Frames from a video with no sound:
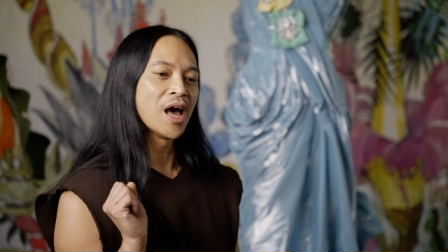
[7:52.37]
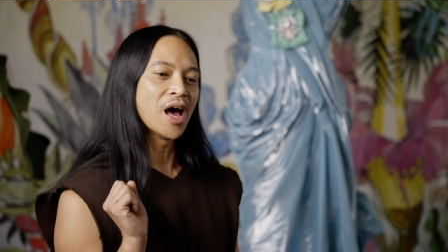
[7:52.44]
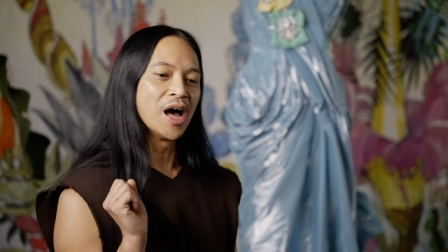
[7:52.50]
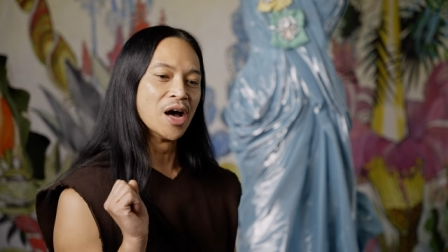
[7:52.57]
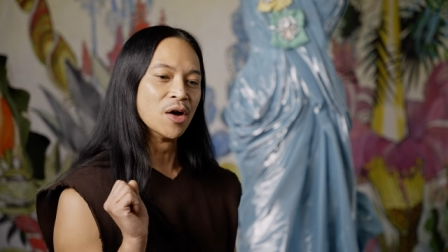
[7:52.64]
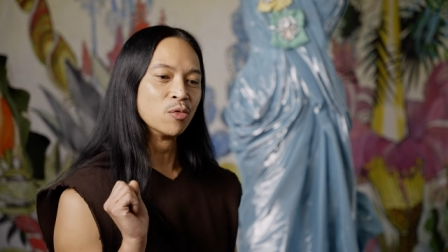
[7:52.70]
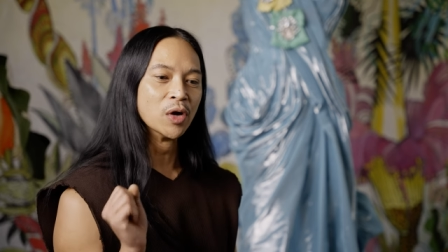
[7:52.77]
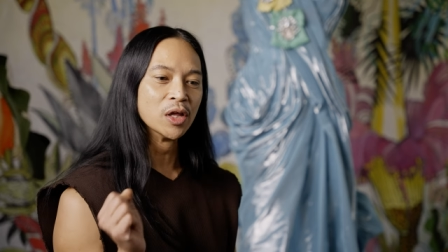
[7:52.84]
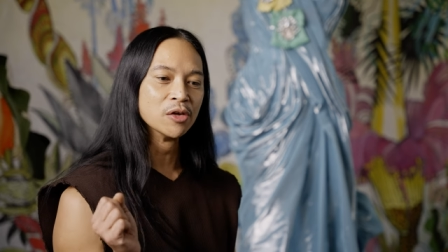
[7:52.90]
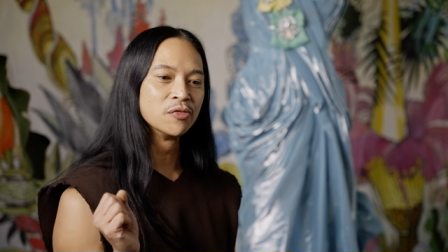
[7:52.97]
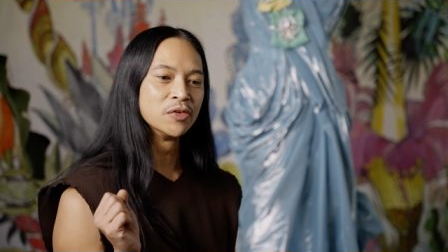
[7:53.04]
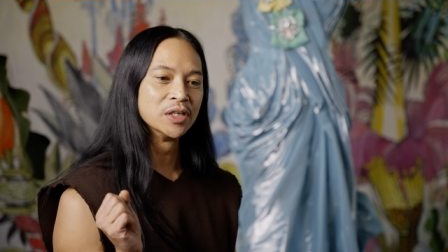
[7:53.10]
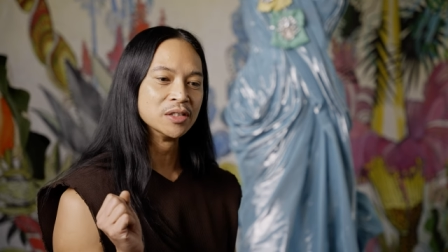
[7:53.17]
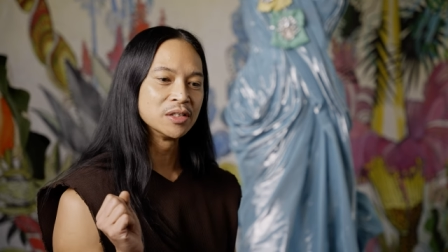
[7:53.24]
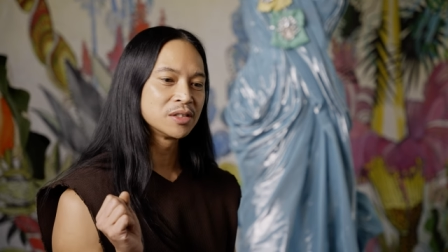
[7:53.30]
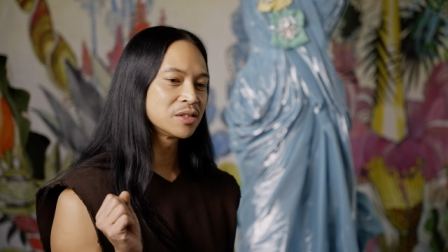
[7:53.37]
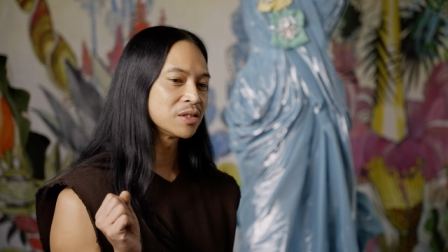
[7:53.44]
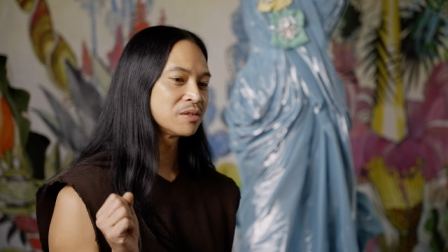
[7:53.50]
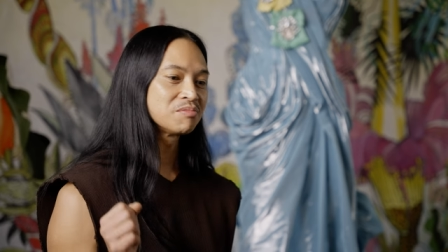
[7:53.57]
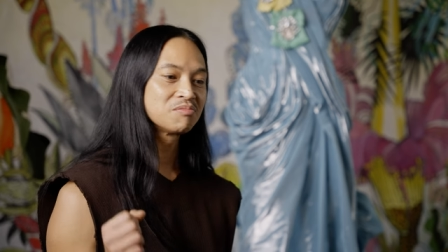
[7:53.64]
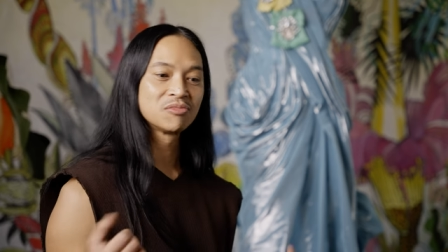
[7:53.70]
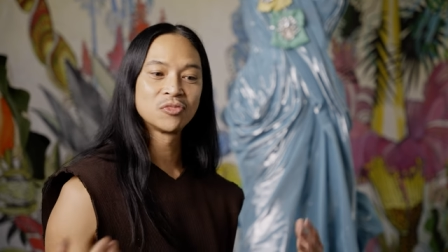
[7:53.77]
uh,
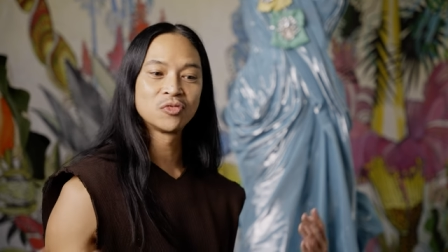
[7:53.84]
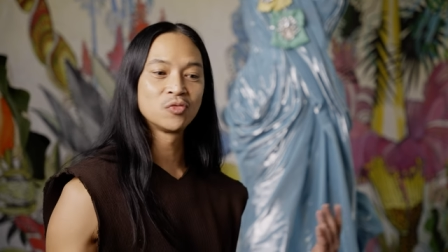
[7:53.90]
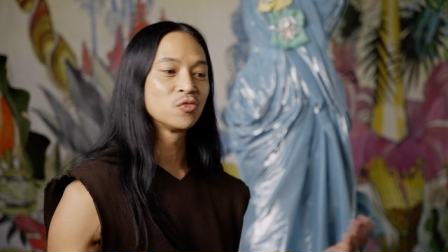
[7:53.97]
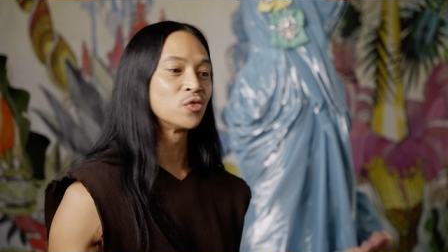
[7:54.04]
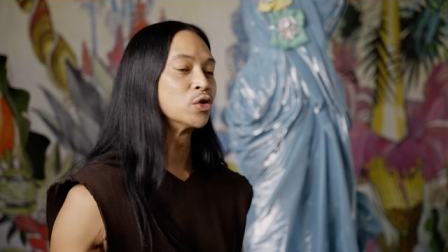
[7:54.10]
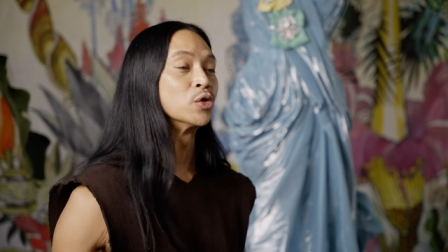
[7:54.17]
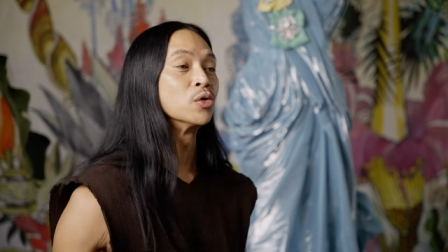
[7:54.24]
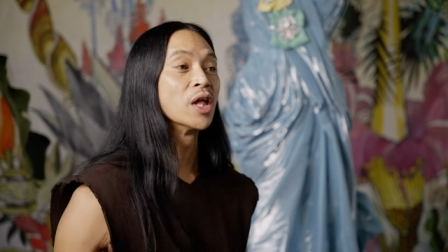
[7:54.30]
relevant for your